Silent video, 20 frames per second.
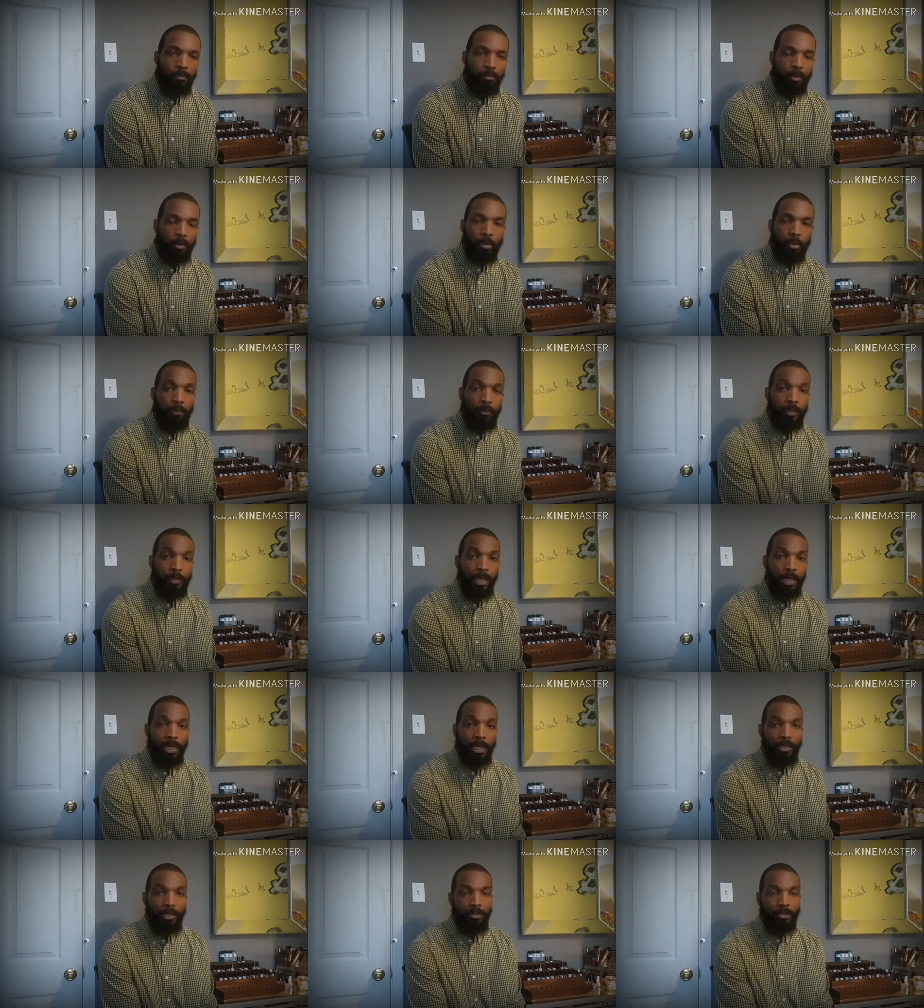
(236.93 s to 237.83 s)

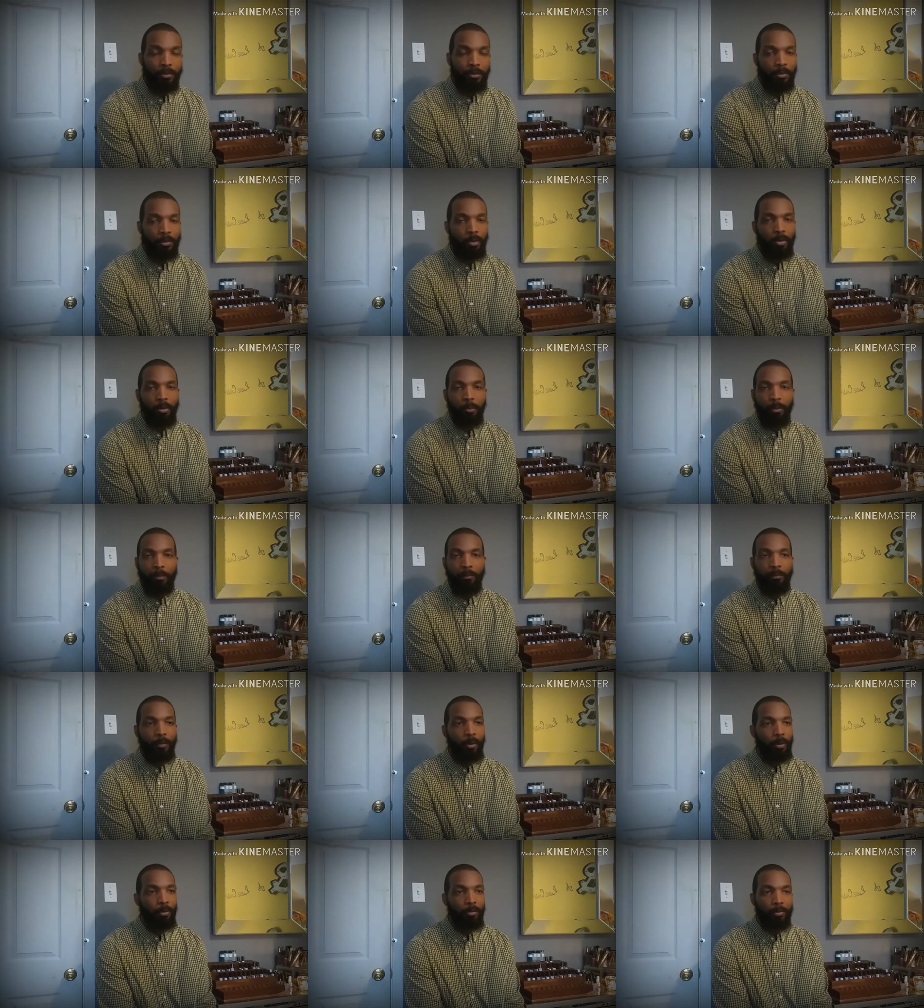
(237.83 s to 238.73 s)
notifications on my
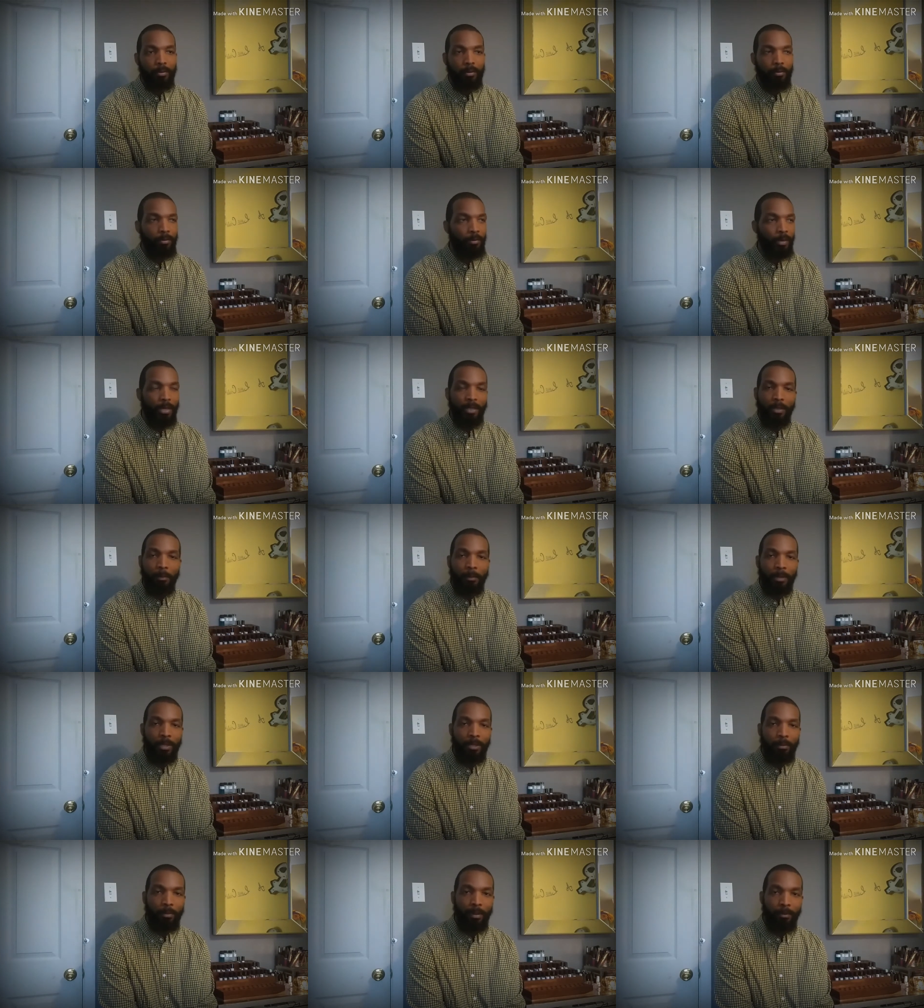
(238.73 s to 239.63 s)
phone right in the
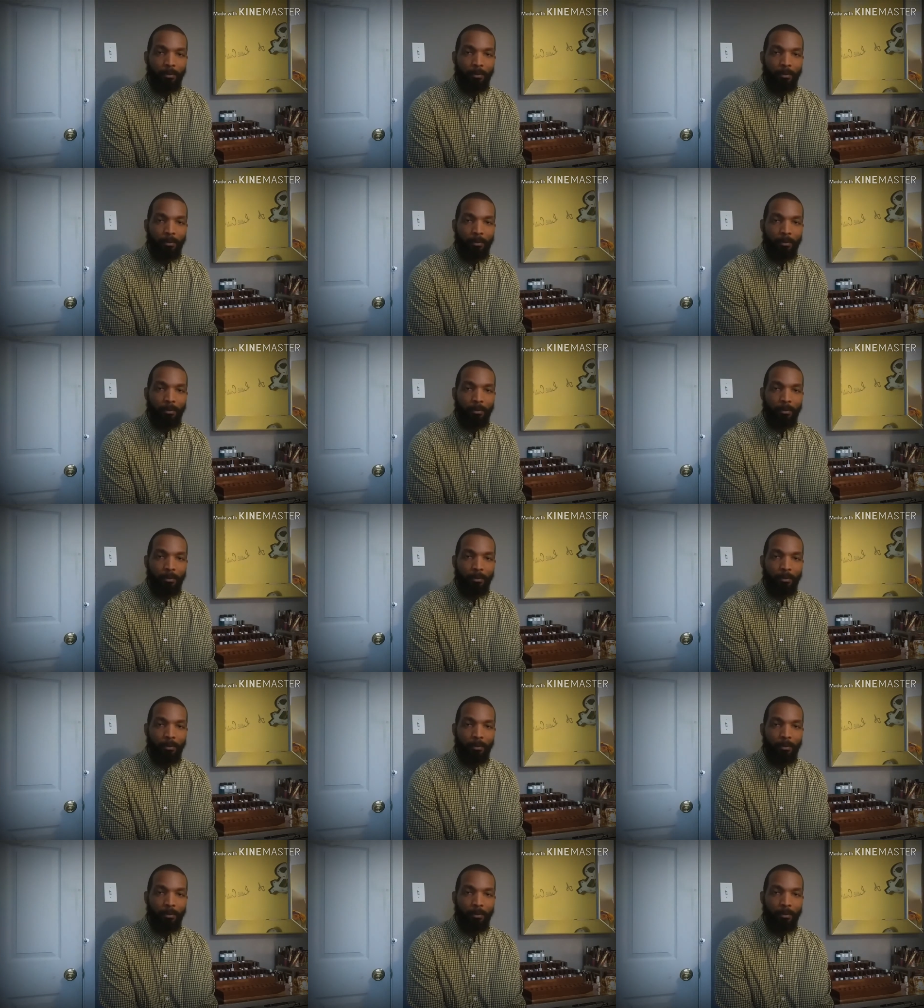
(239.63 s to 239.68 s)
middle